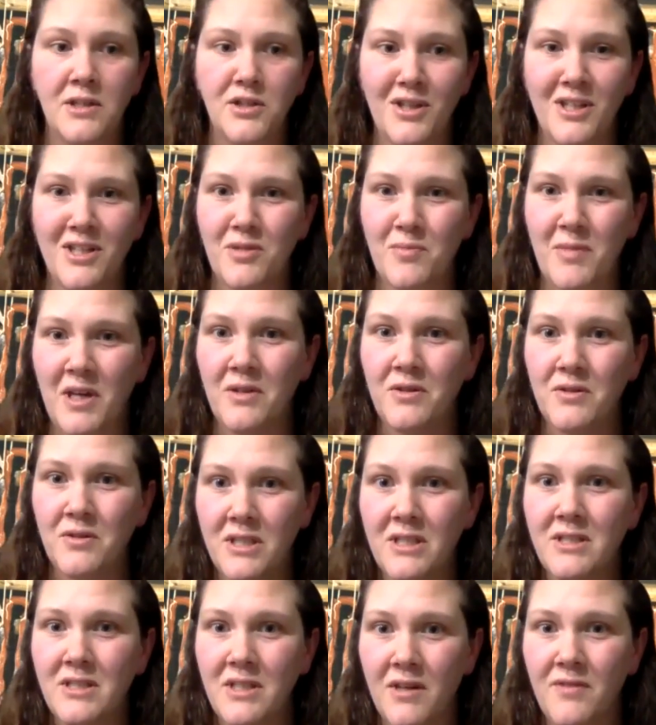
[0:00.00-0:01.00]

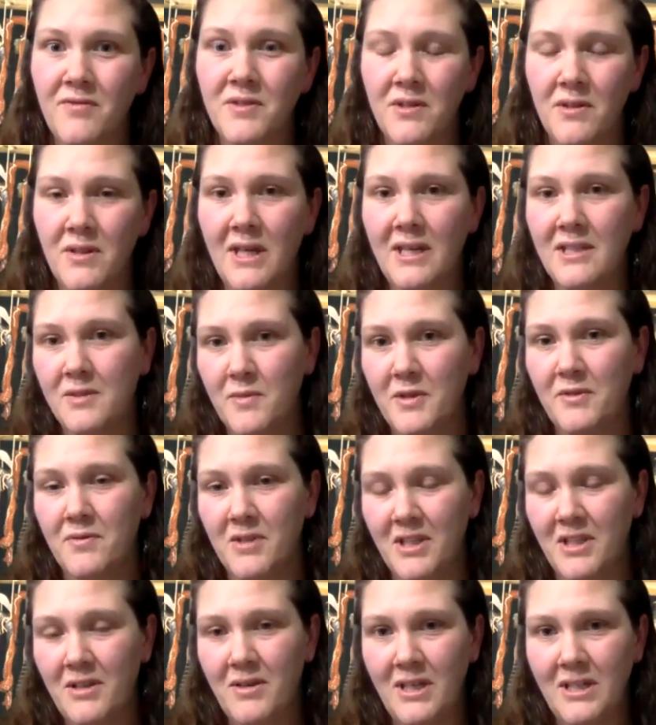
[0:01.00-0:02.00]
transboundary stuff, so that's been
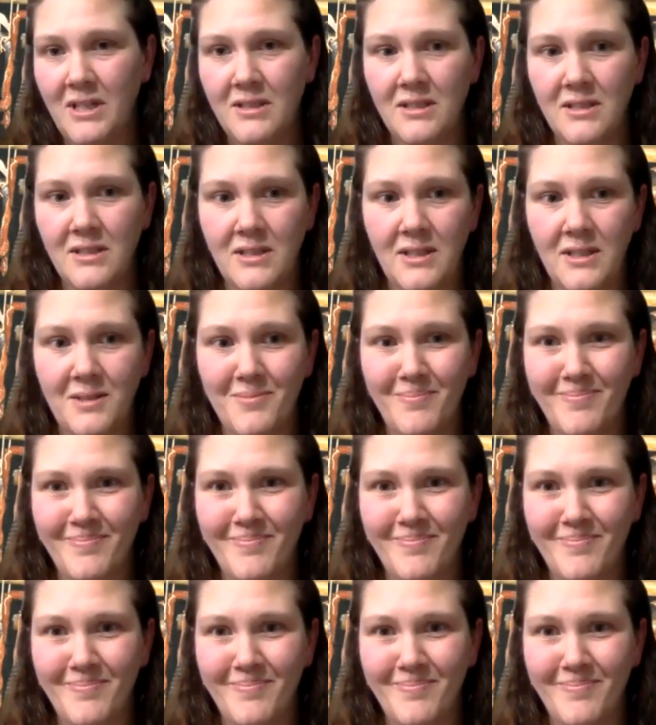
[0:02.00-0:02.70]
really great to see.